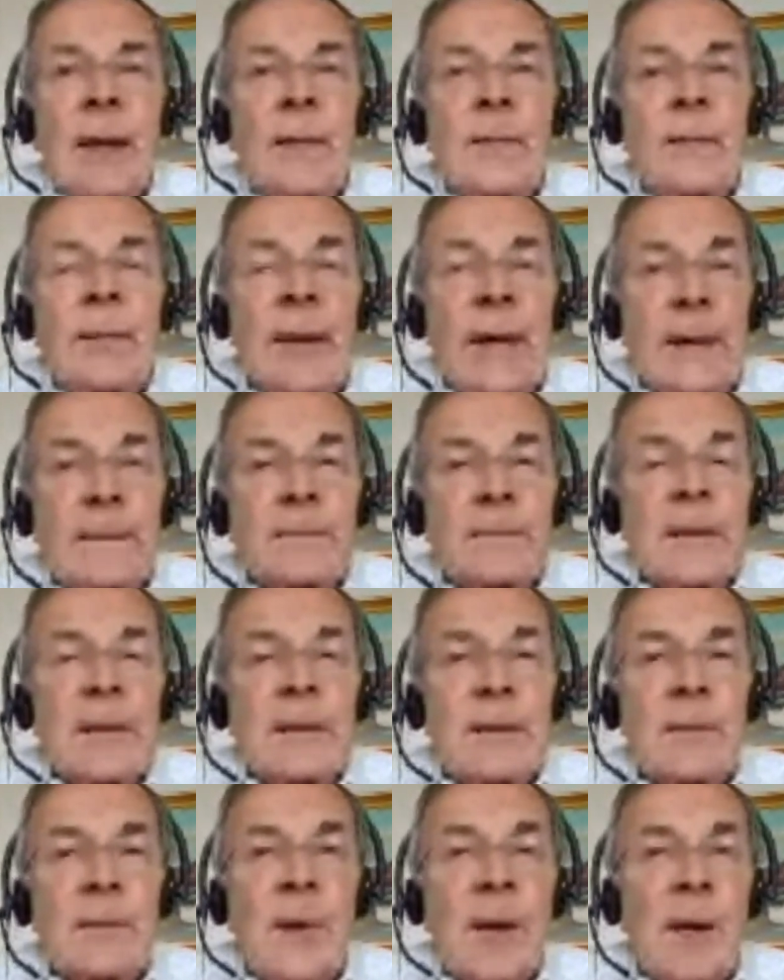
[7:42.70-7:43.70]
but
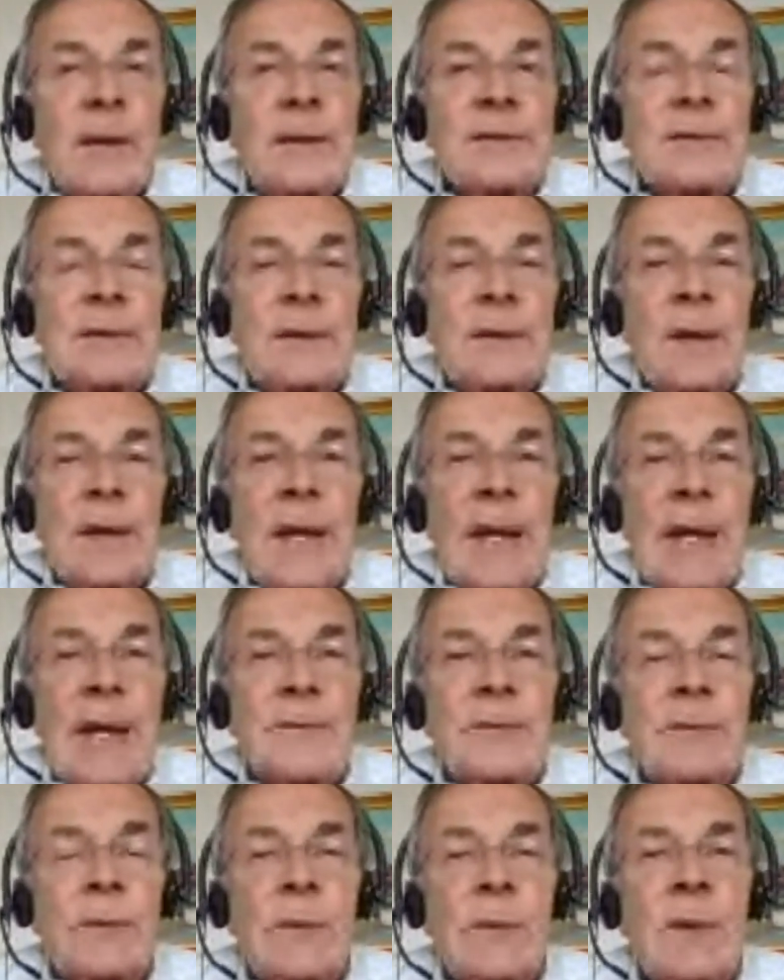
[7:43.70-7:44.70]
the markets are going to
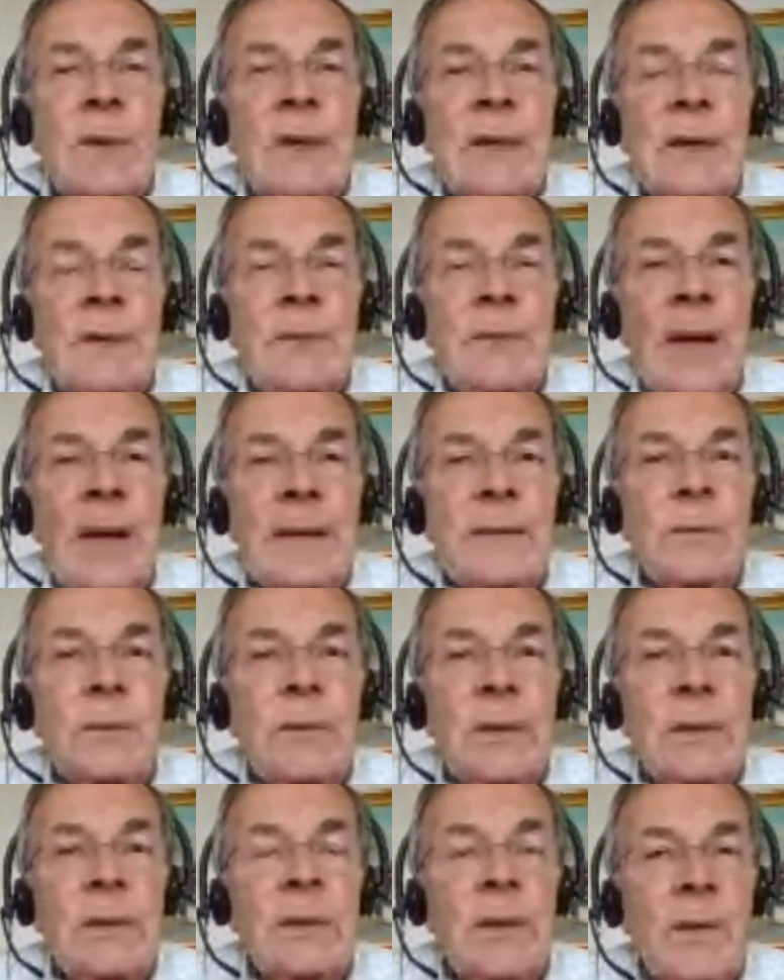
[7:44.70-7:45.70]
have to worry that Biden
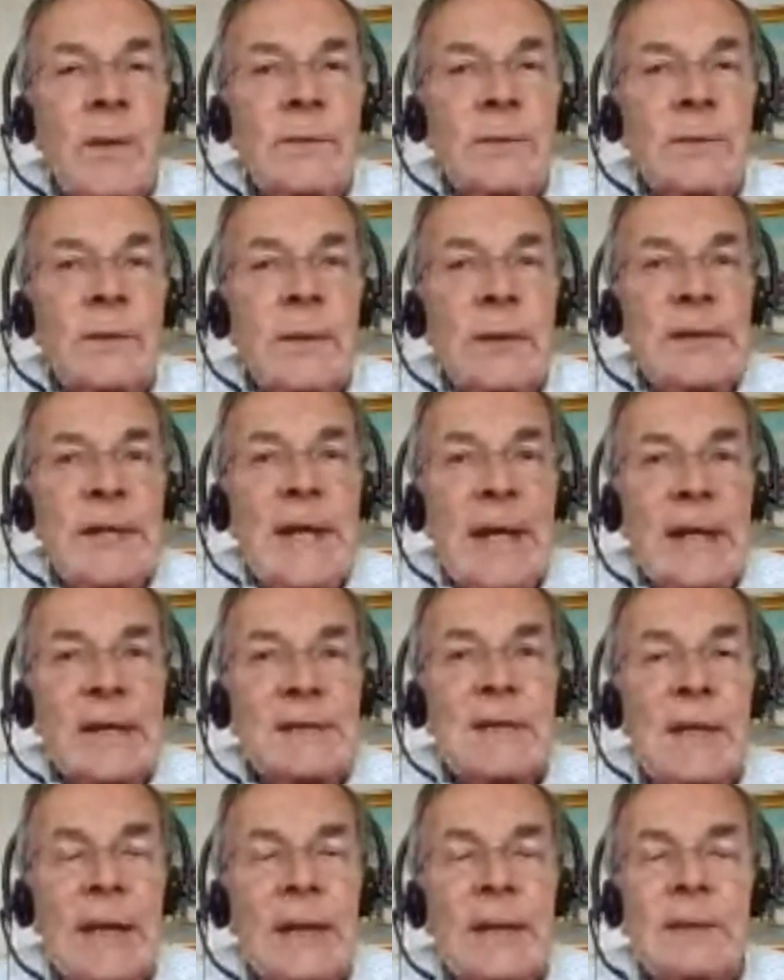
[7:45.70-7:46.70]
will go for a
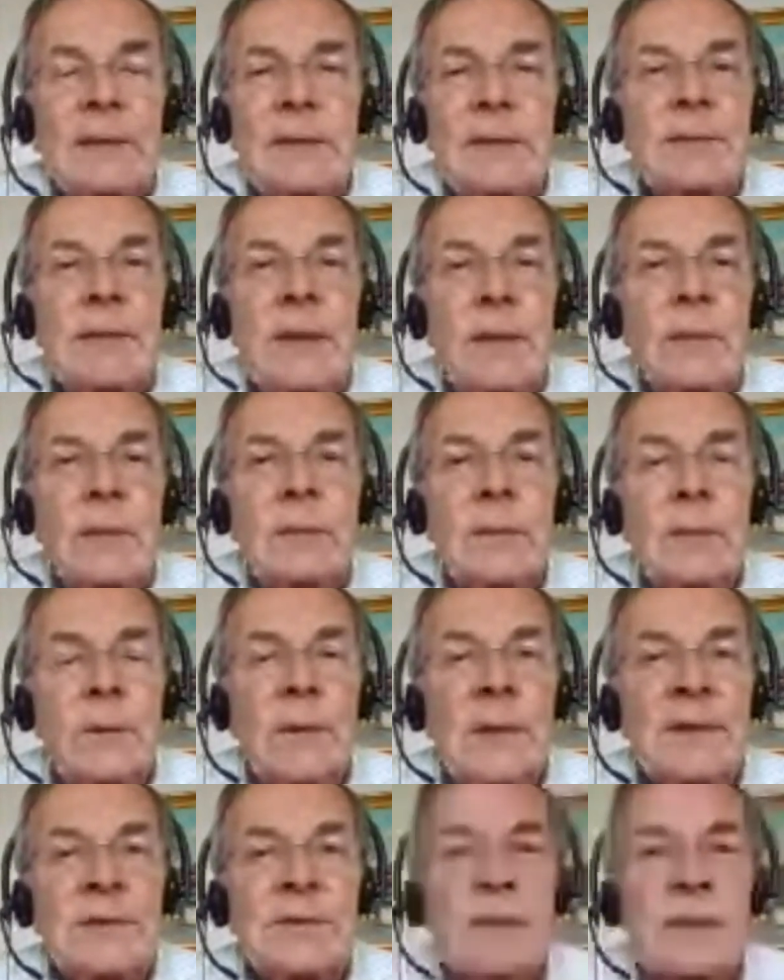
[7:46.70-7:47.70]
tax hike. There's no
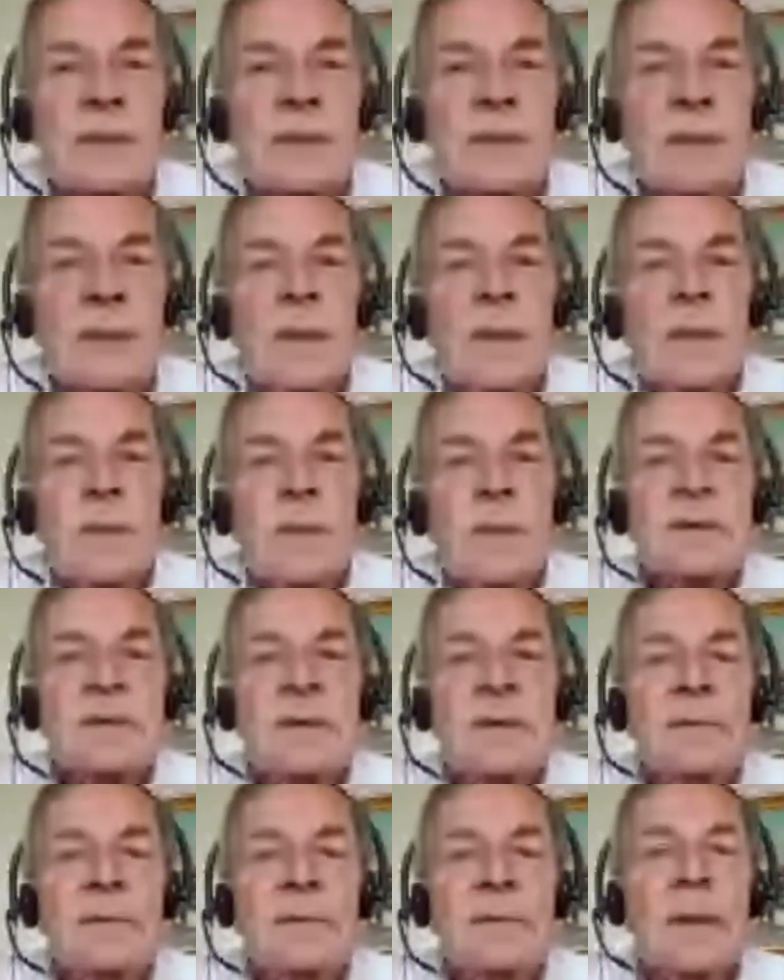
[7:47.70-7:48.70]
question. Once
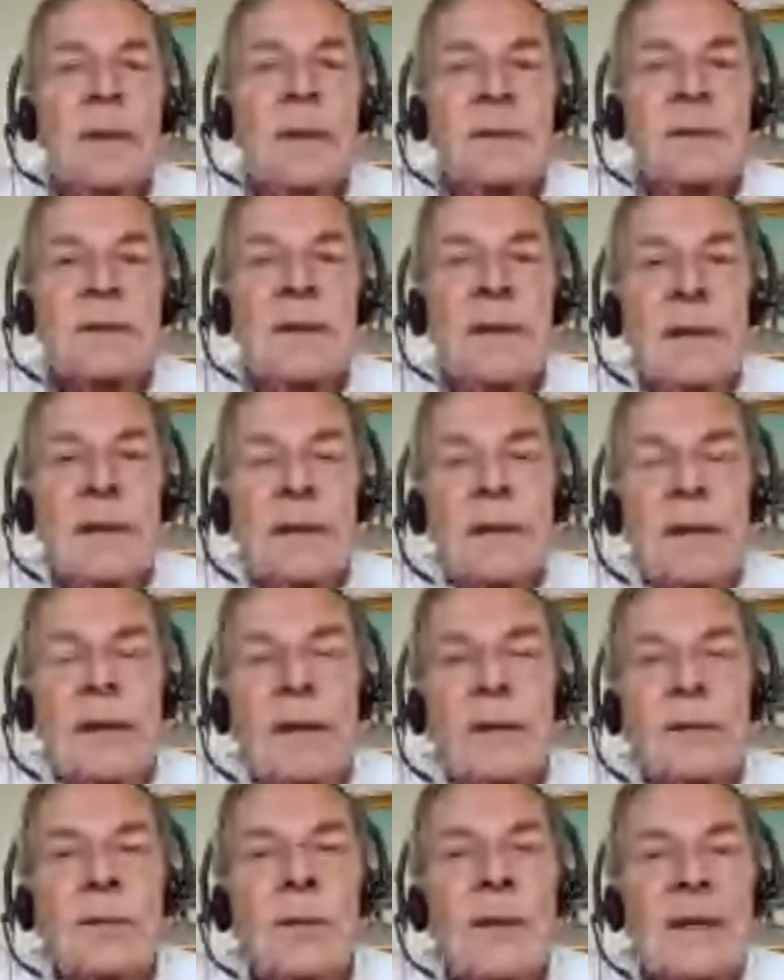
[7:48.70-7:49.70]
the virus
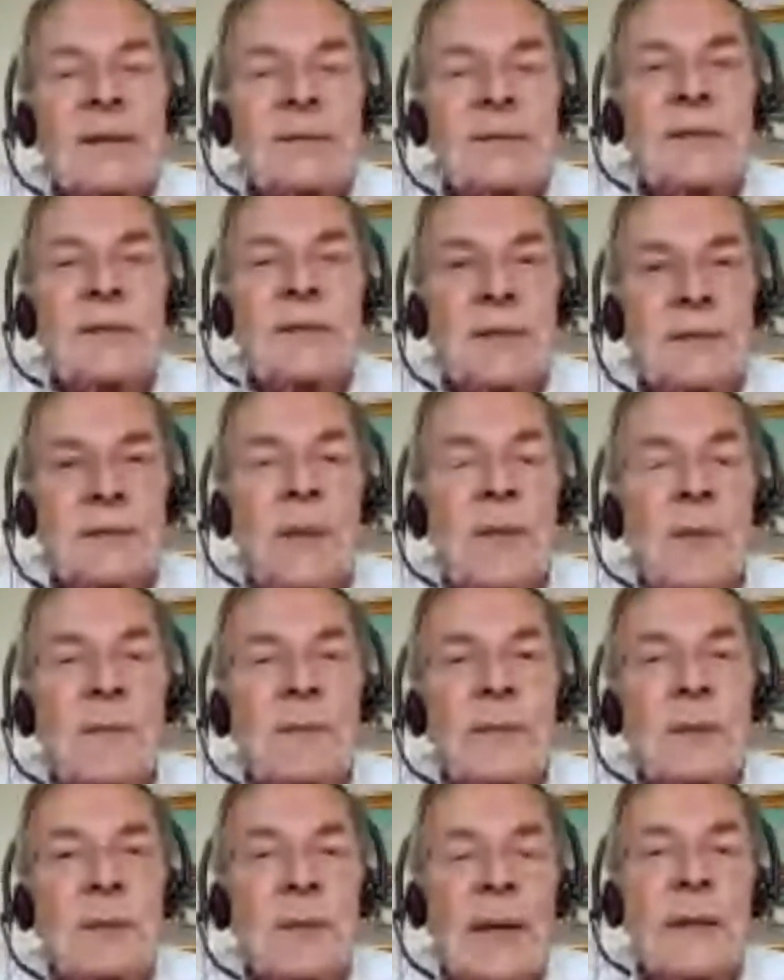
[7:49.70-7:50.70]
crisis is
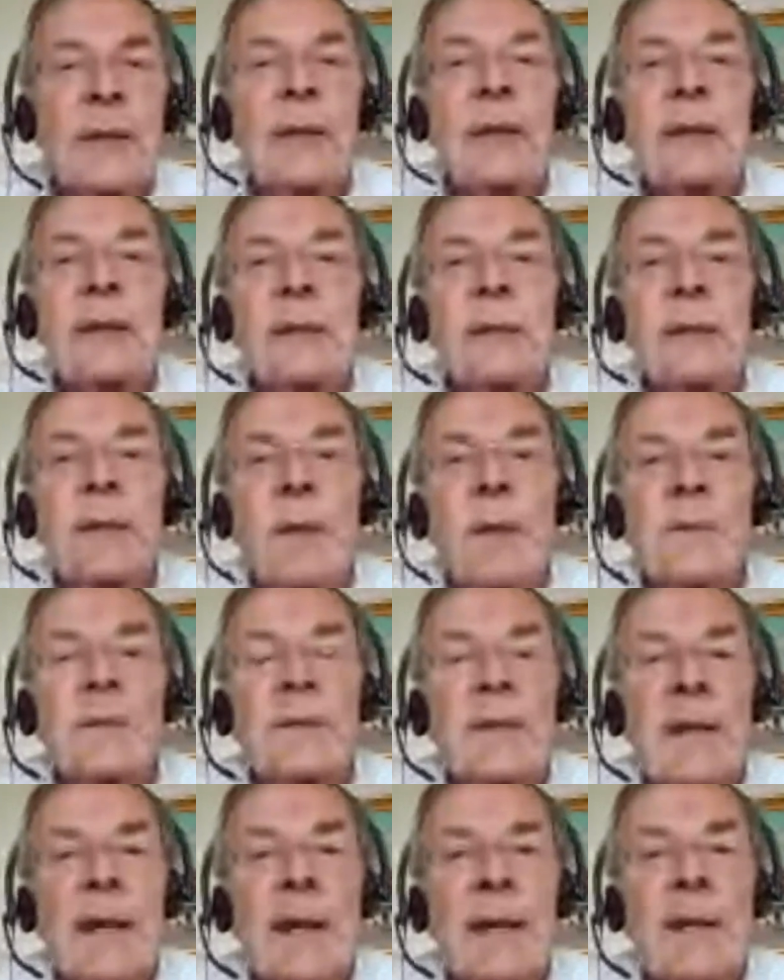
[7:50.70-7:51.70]
over, I think he'll go
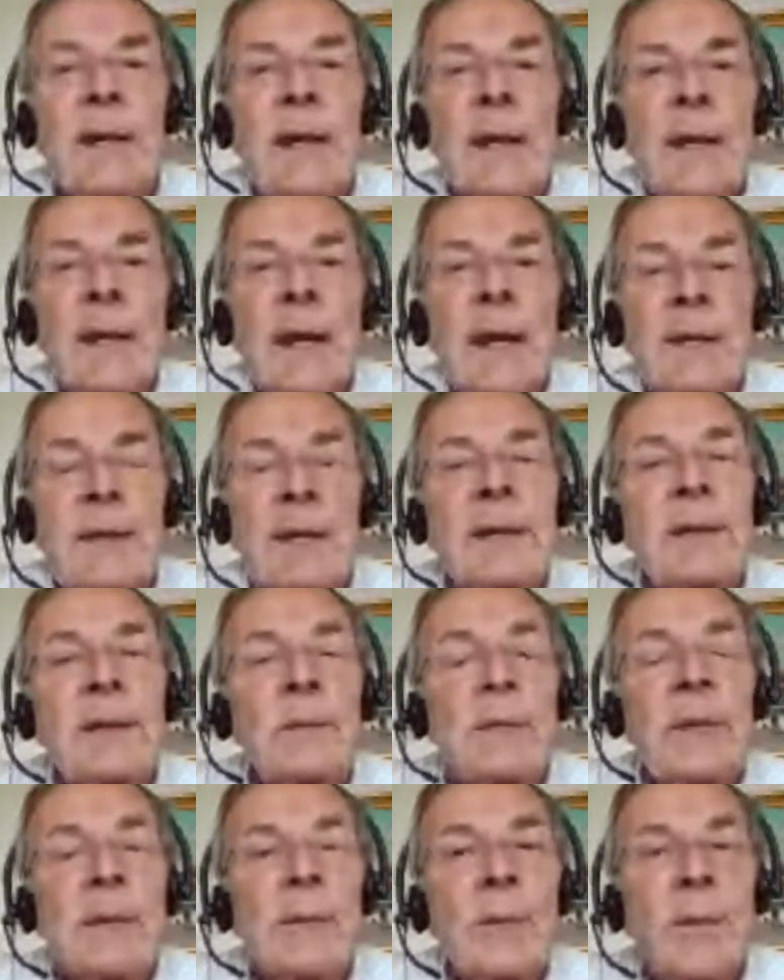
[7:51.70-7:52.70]
for that. I think
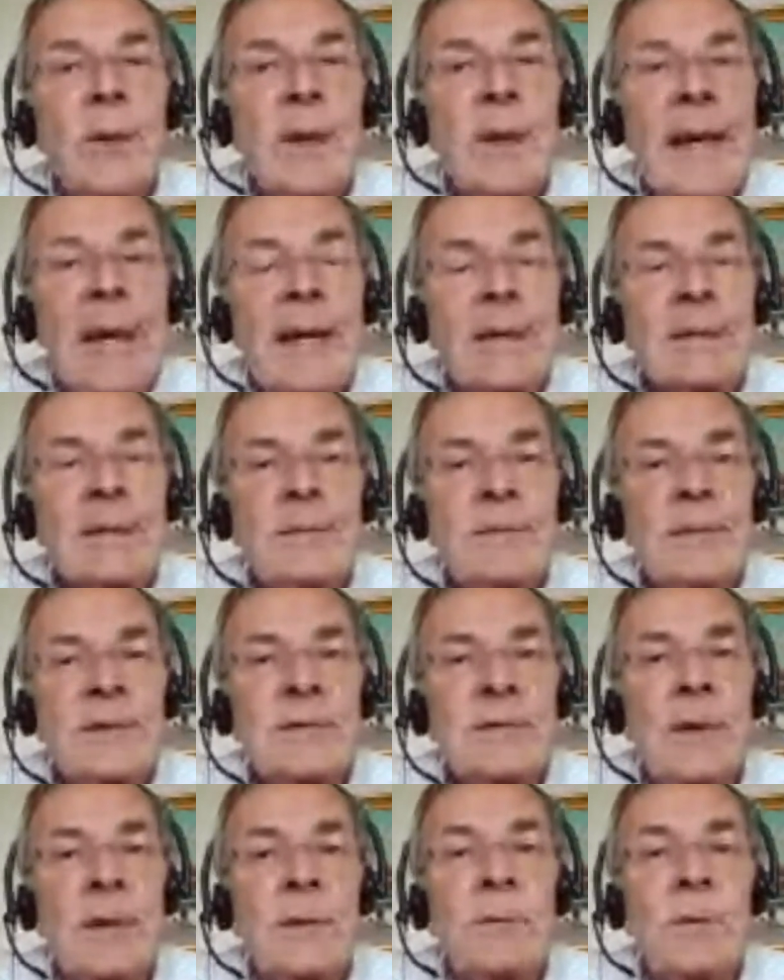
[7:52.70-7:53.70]
he'll be more
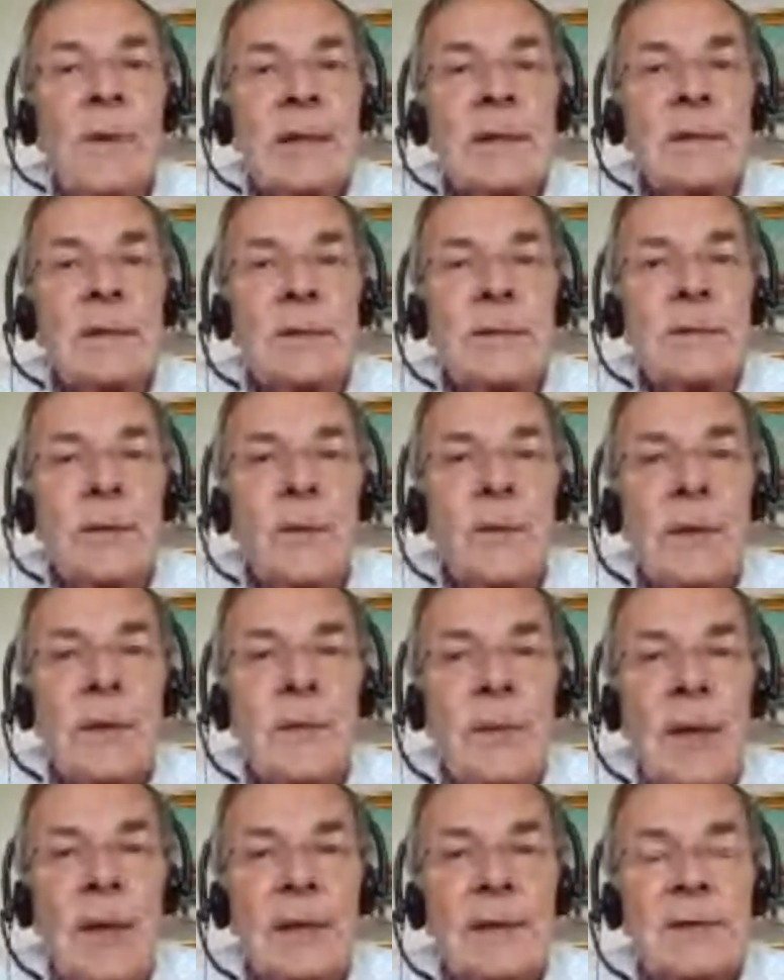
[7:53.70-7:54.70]
activist on regulatory
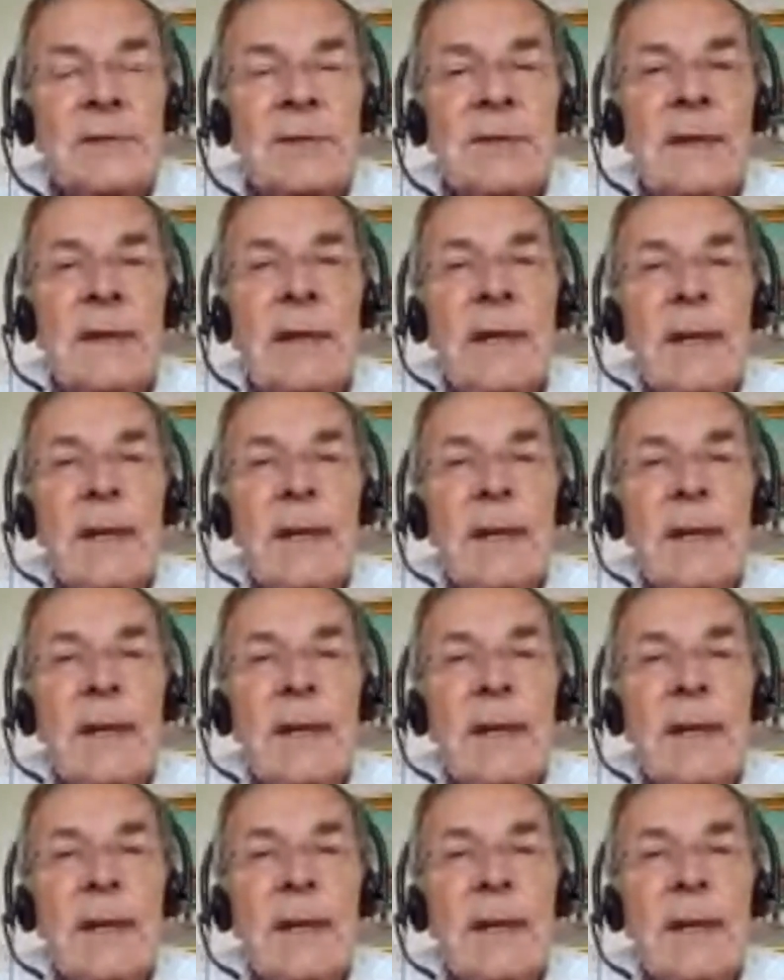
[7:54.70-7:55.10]
policy.